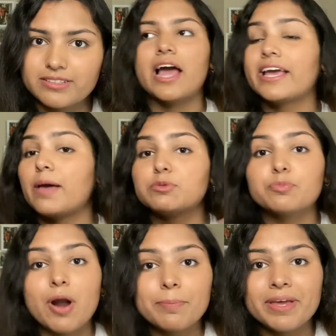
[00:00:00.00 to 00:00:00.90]
I kept
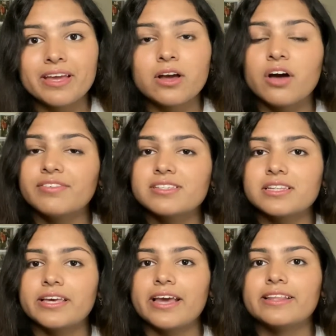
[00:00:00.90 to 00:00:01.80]
prepping,
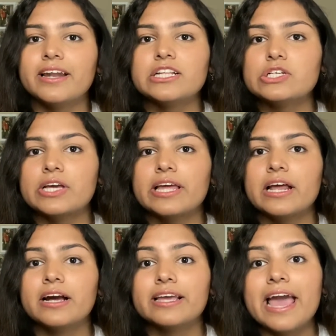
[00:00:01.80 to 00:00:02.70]
obviously, and then I took it
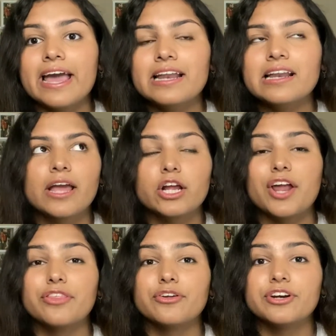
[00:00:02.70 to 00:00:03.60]
again, got
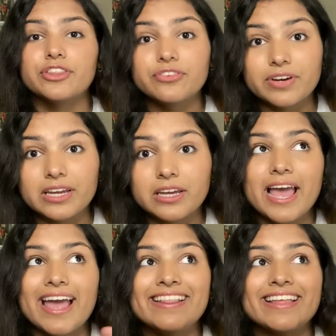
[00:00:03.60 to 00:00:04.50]
a 33,
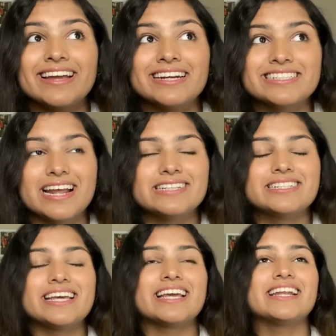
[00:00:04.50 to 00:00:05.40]
and then I decided to
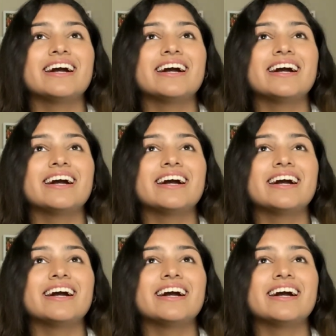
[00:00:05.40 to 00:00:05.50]
take it